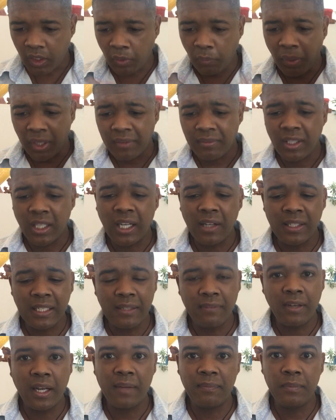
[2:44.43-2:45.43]
Whatever
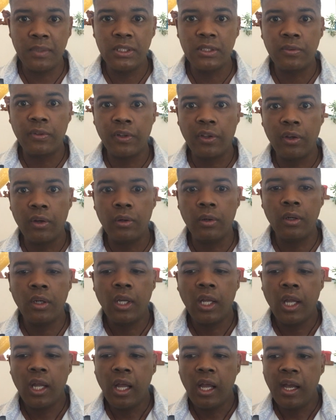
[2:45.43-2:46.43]
cuddly vibe means for you.
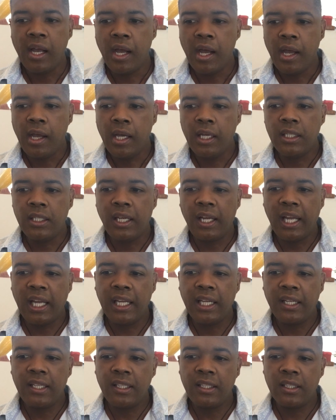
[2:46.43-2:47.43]

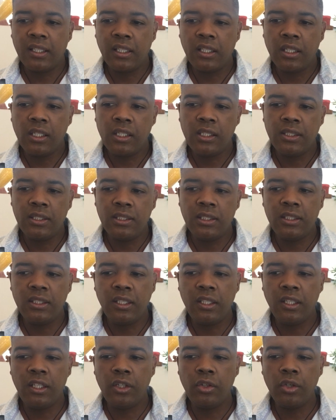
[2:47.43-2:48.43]
And,
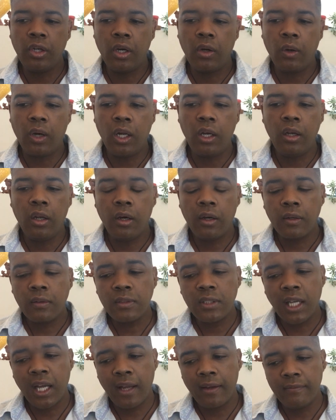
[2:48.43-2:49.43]
you know, a lot of
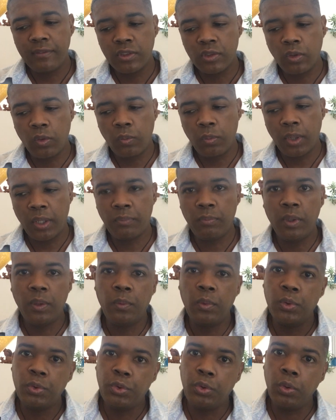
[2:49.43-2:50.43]
times what we
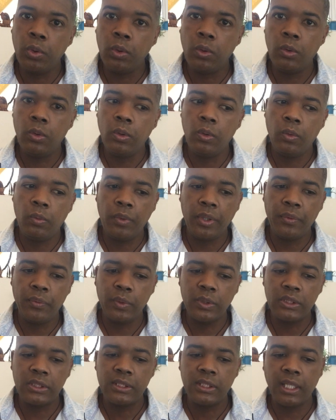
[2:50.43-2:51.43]
would do, we
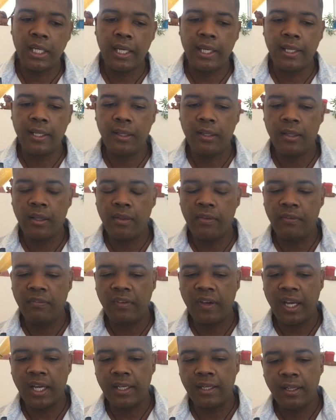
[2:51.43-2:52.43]
would say
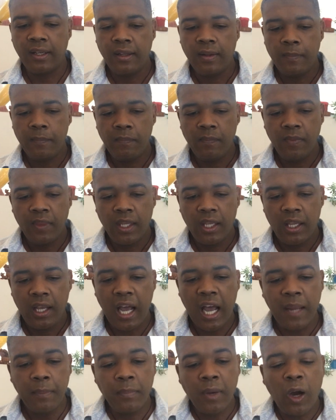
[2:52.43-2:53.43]
that
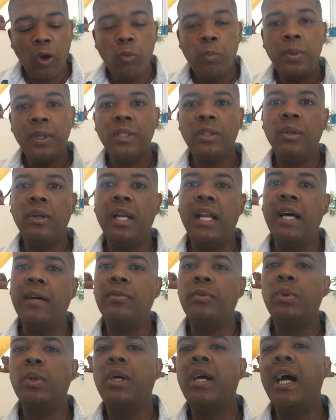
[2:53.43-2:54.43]
I'm open to
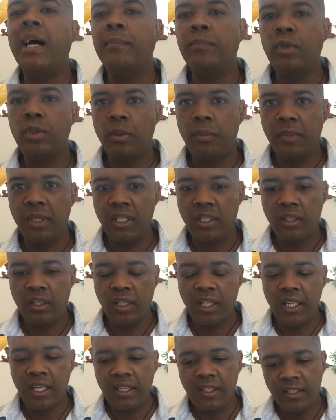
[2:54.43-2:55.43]
love to come to me
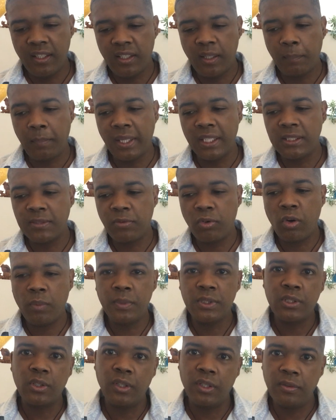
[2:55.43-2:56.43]
in the best form
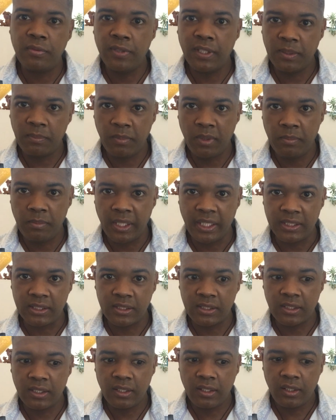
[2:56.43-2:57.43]
it's going to fit me
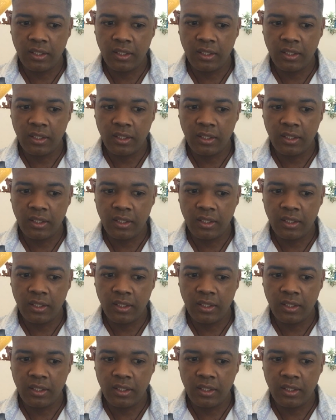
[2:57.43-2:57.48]
best.